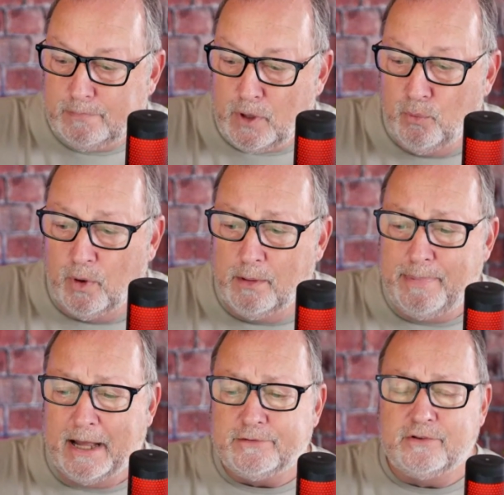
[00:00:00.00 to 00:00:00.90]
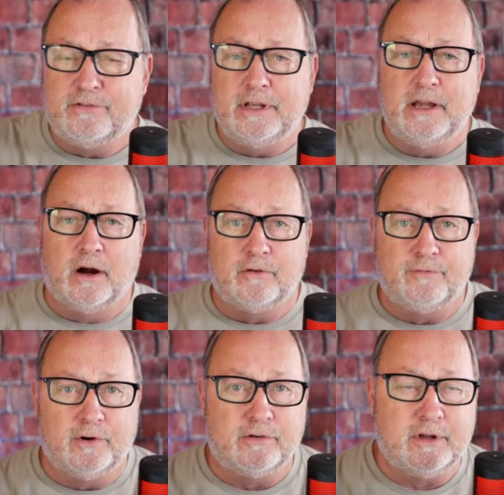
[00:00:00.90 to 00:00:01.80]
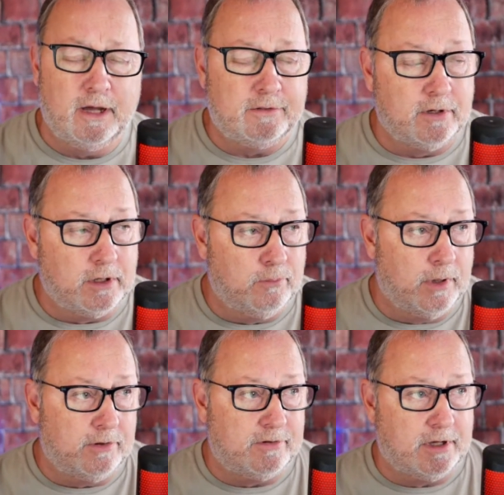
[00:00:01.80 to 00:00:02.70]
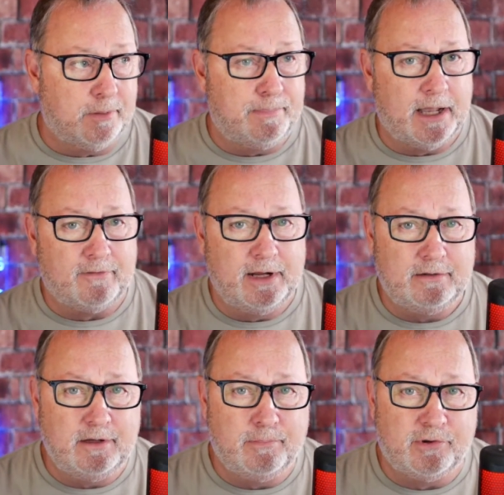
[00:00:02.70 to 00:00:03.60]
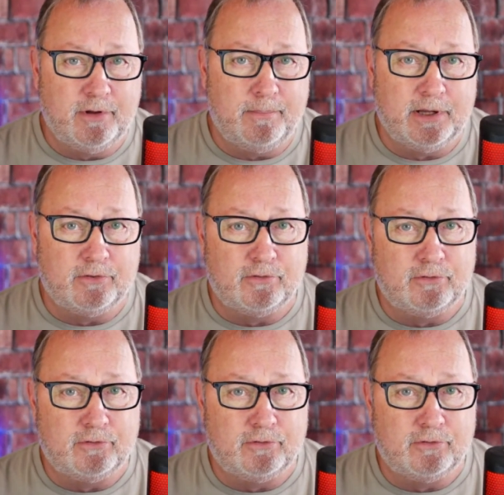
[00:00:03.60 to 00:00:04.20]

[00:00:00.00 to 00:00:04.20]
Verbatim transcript: we're about to see our first cut. They're going to want us to cut back for 18% because there's